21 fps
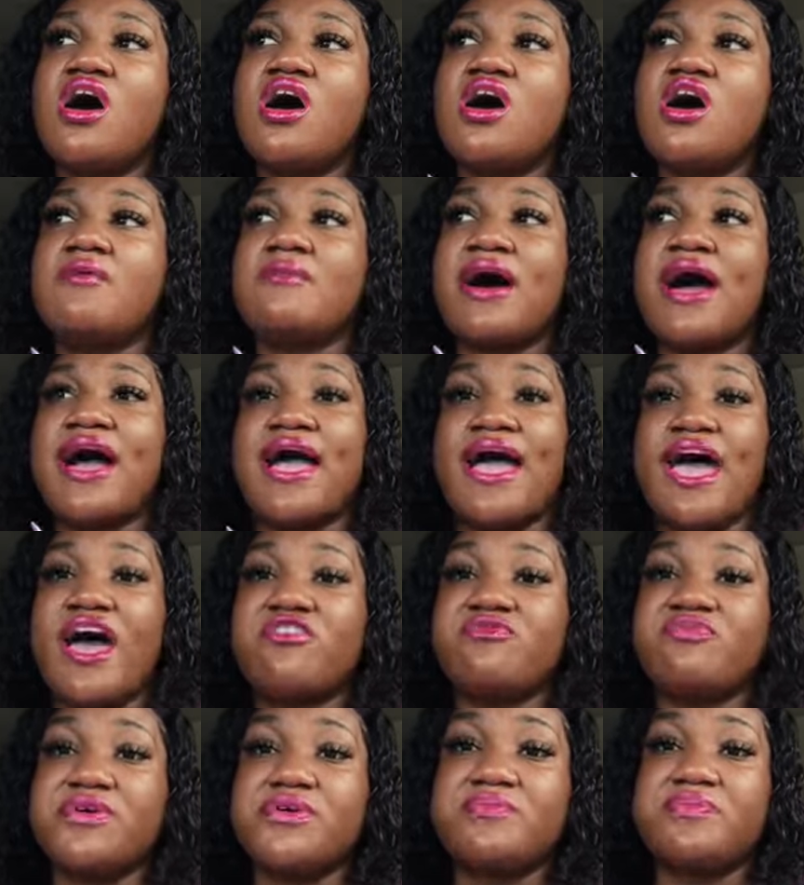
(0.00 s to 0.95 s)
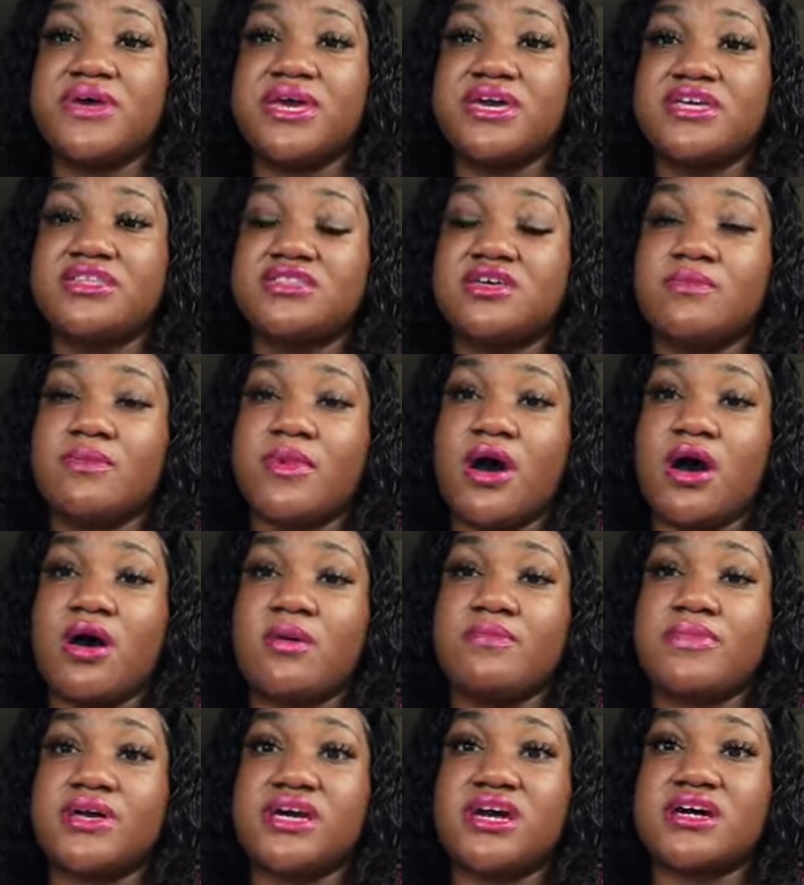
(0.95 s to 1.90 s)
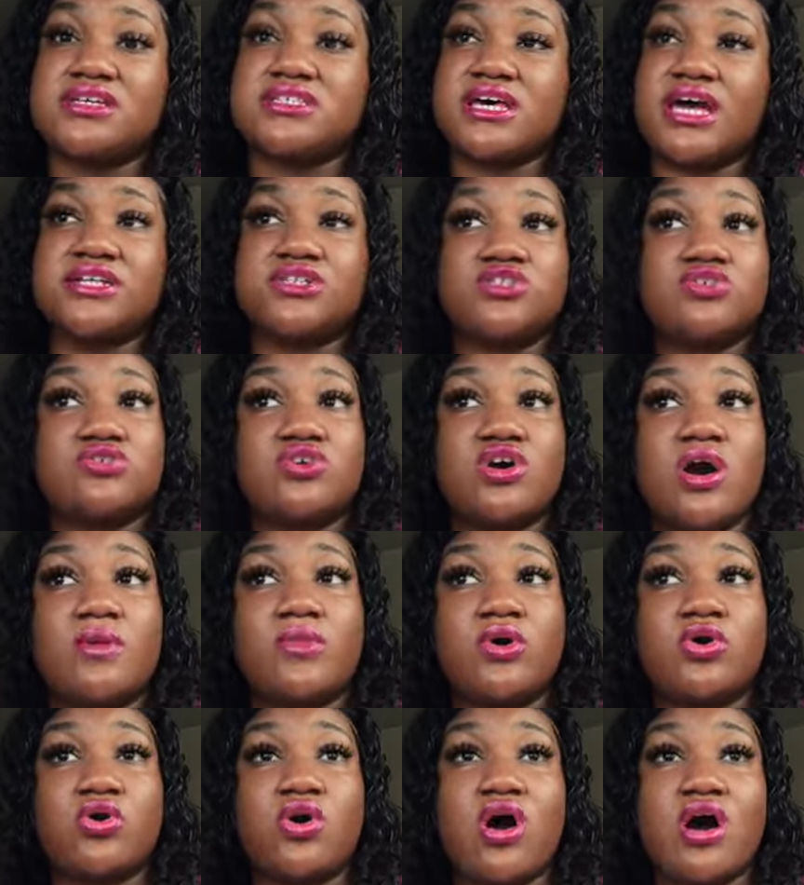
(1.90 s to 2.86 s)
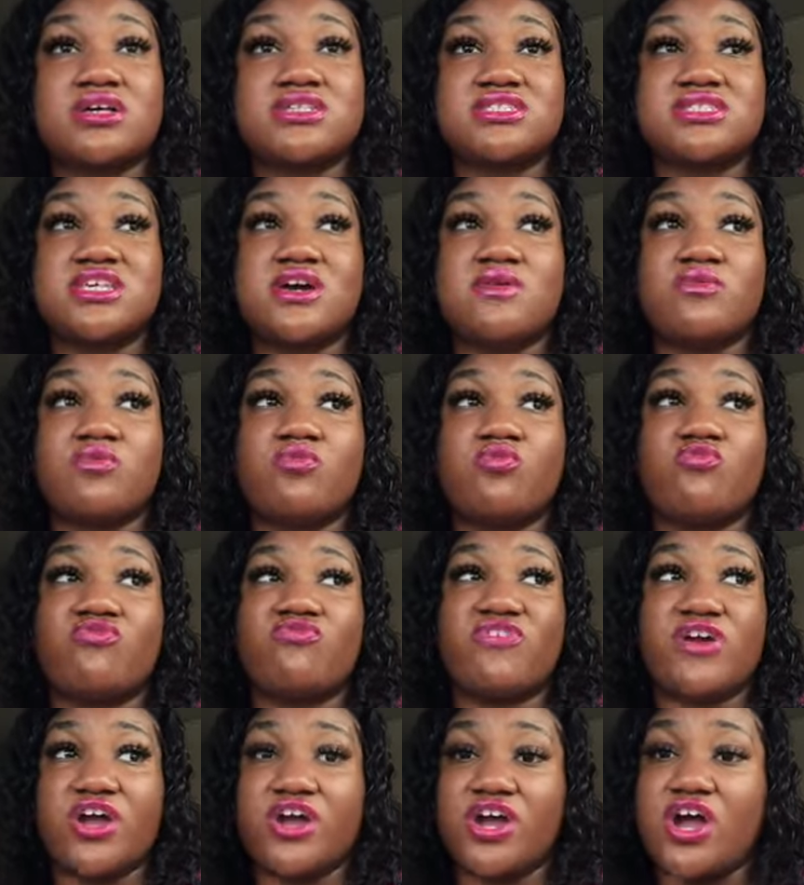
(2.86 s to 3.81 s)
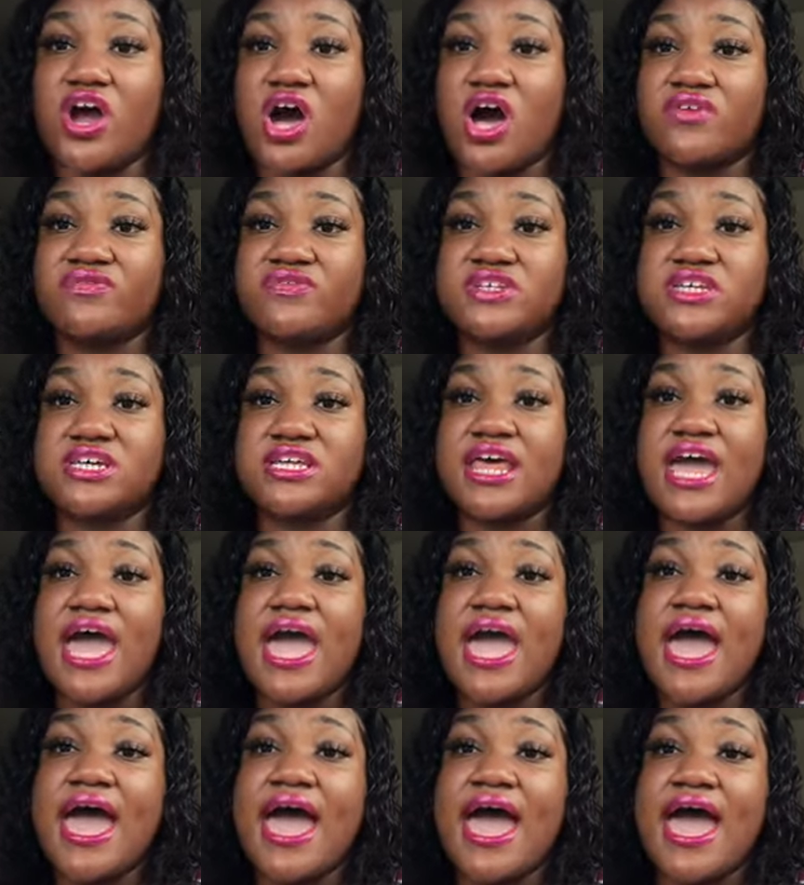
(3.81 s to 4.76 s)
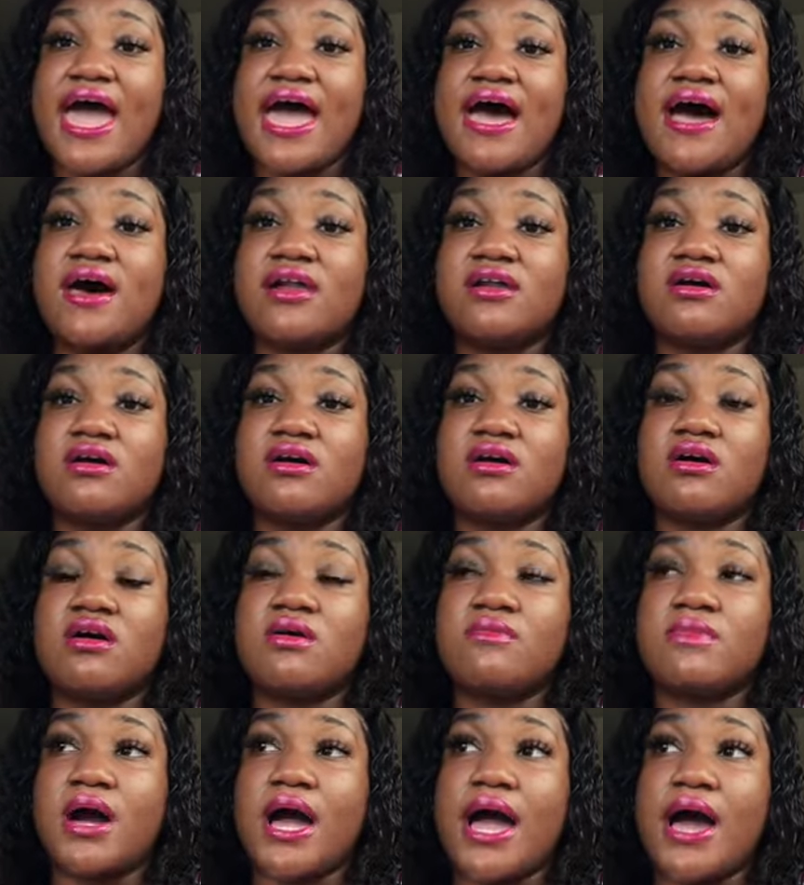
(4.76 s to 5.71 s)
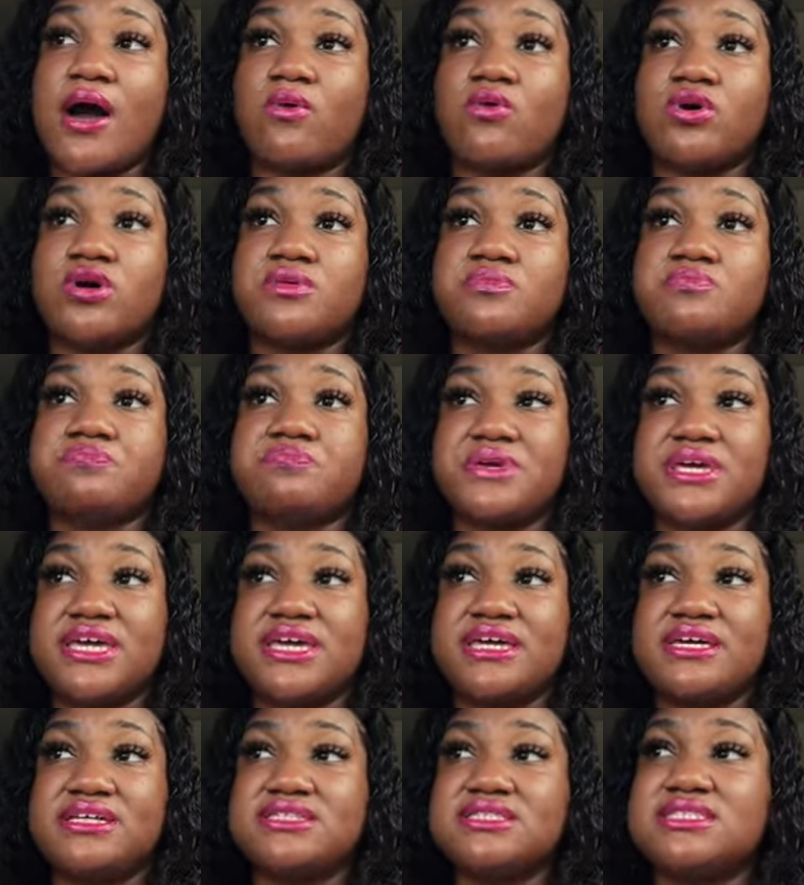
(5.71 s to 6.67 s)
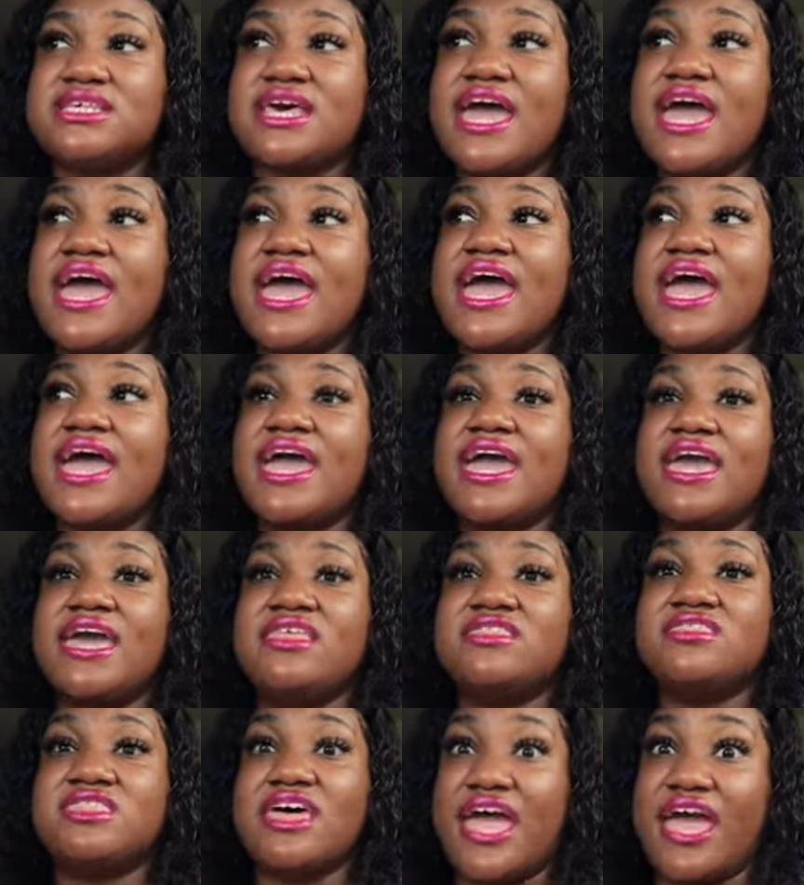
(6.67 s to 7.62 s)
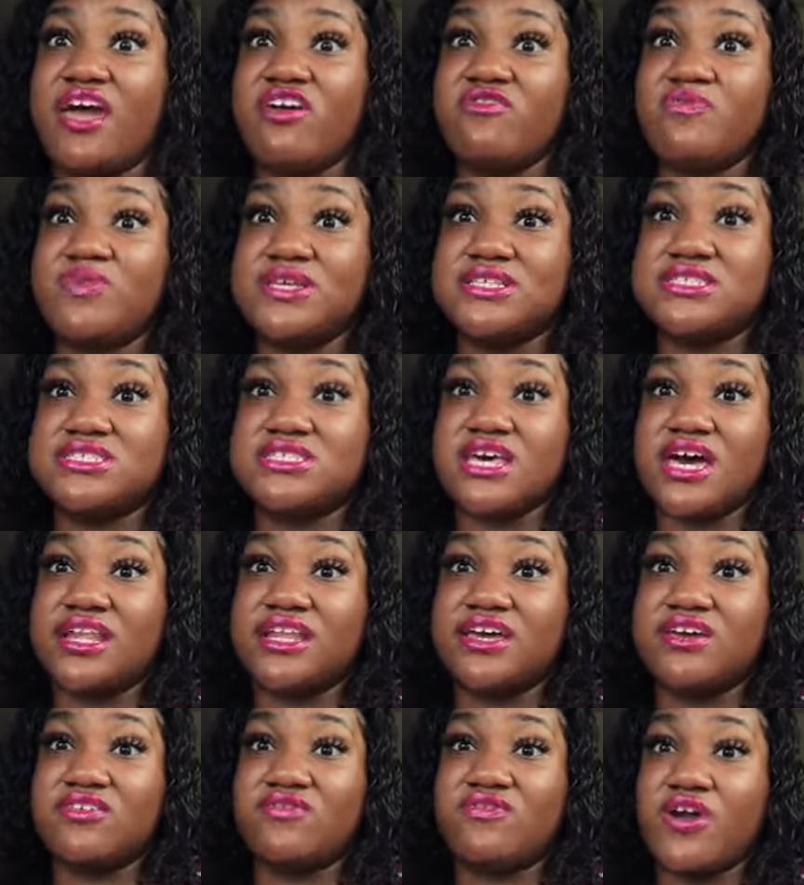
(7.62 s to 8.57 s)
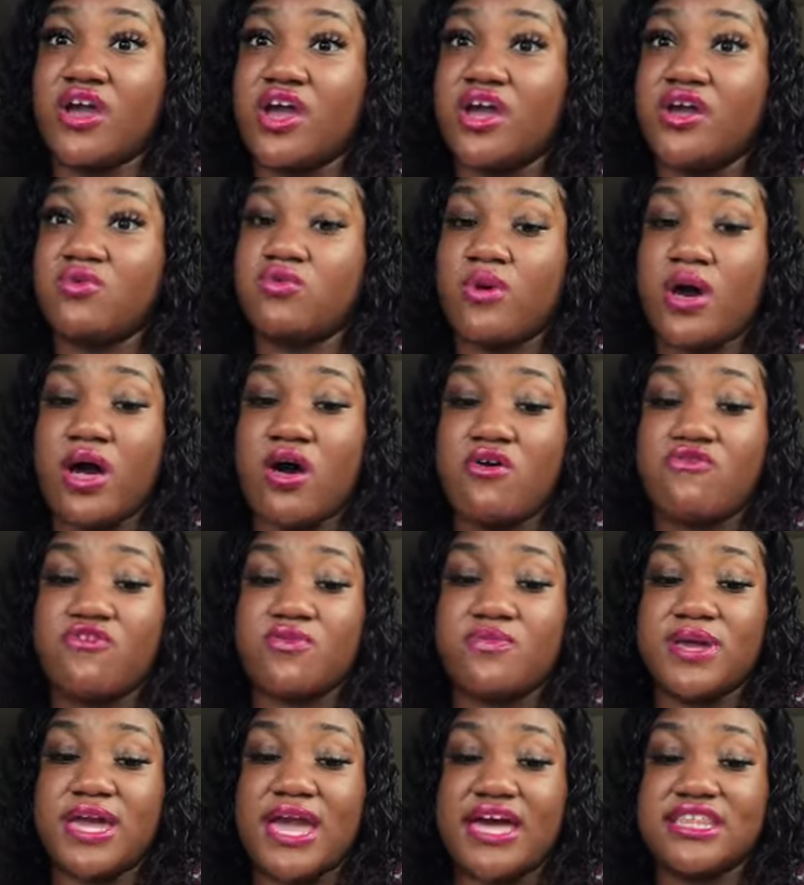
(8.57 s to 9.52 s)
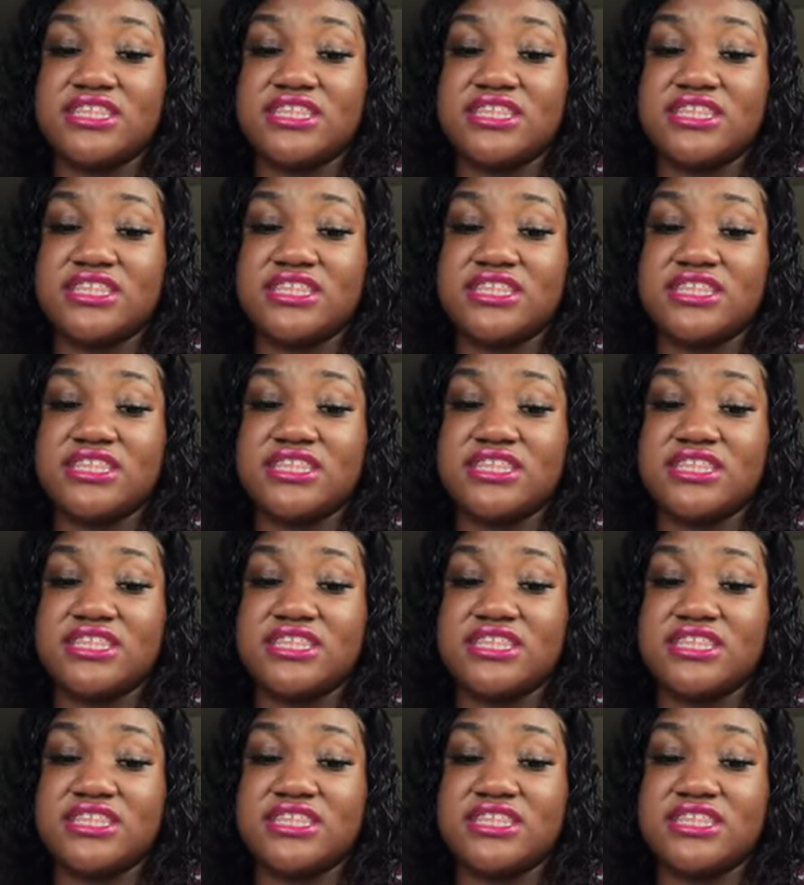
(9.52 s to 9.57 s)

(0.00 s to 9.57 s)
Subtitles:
I have been picking them up because I do come across them very often at our bins, and they have been selling very well for me.